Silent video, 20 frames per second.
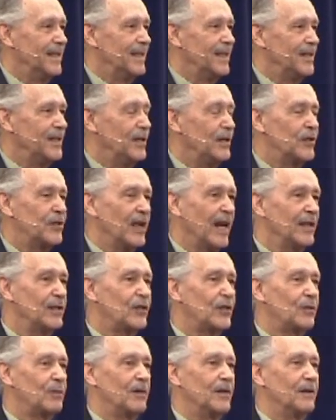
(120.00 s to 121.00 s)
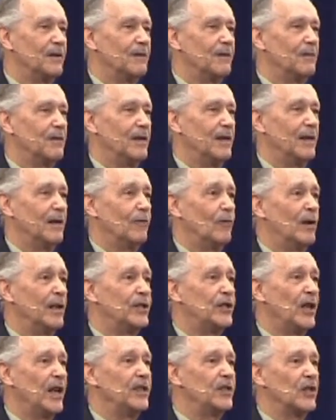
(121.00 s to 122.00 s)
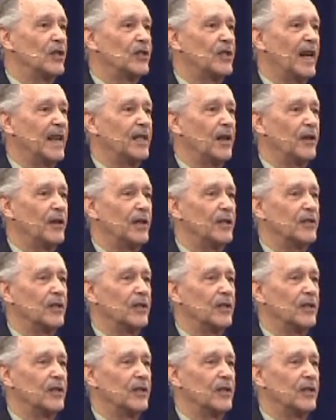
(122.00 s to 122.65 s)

You sense and what Jesus said that there's